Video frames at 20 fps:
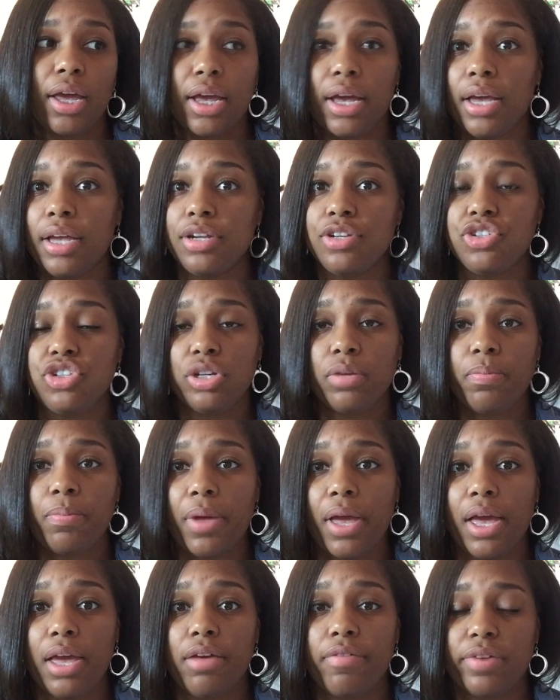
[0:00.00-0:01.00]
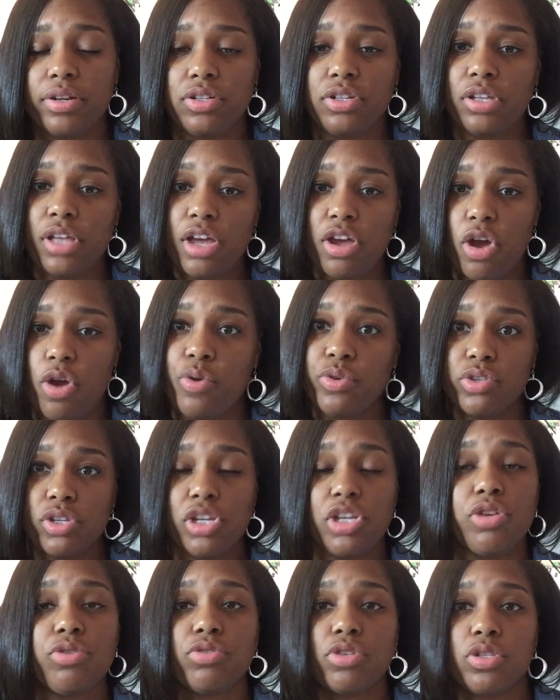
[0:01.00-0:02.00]
and Jinbei eventually goes
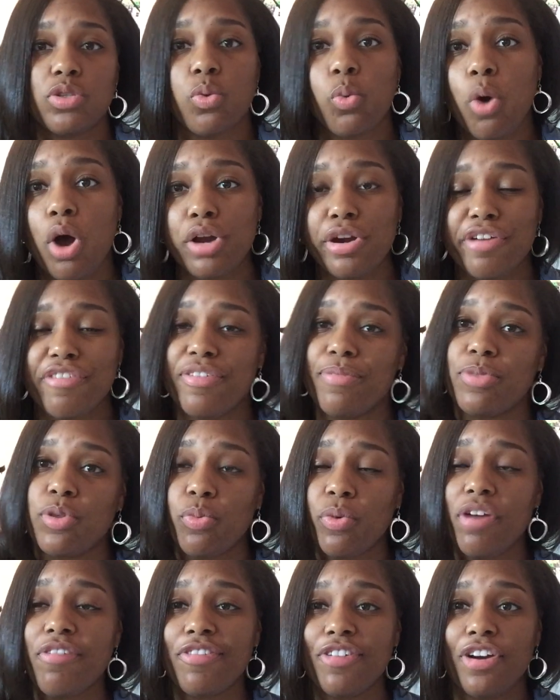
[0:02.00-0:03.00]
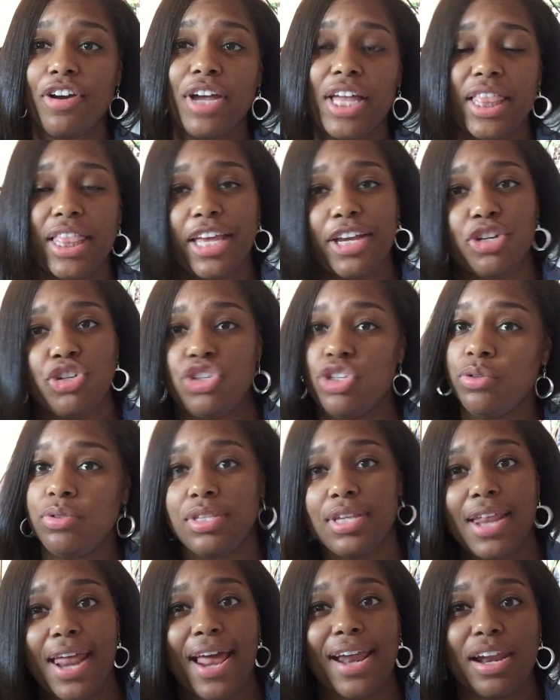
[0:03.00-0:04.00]
and he uses the water from the river and
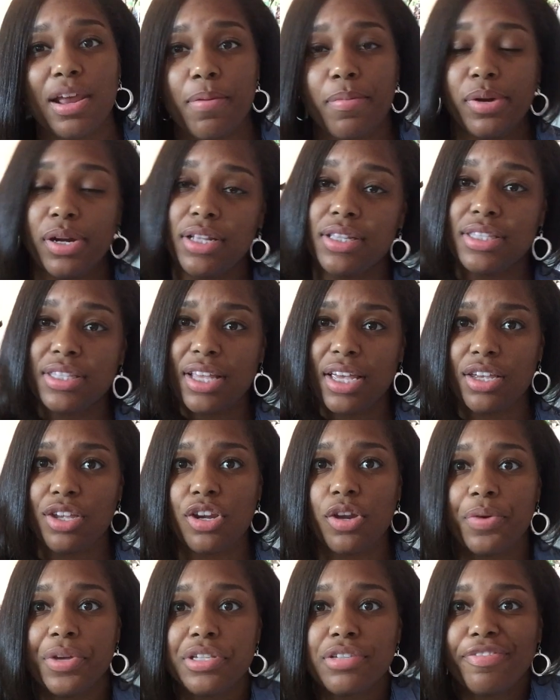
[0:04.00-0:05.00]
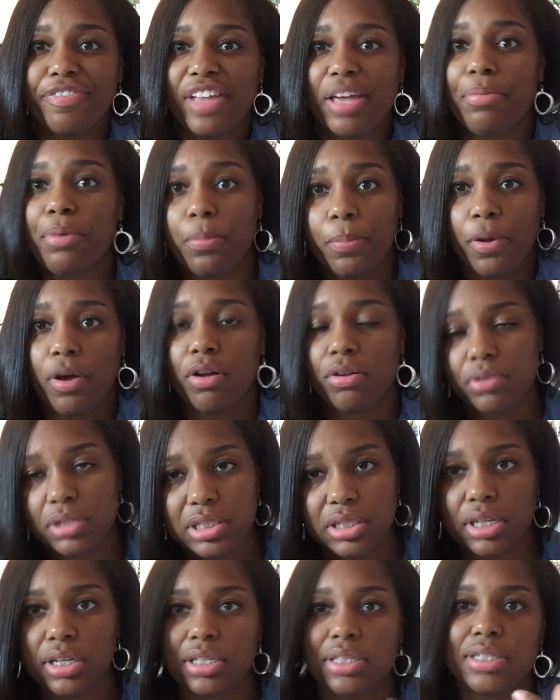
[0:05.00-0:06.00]
shoots it at him, and it's he's a flaming ball.
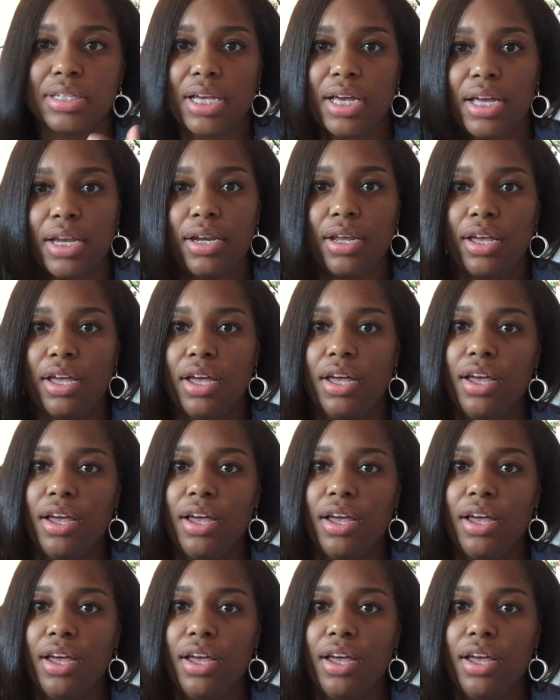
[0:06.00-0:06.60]
It's it's not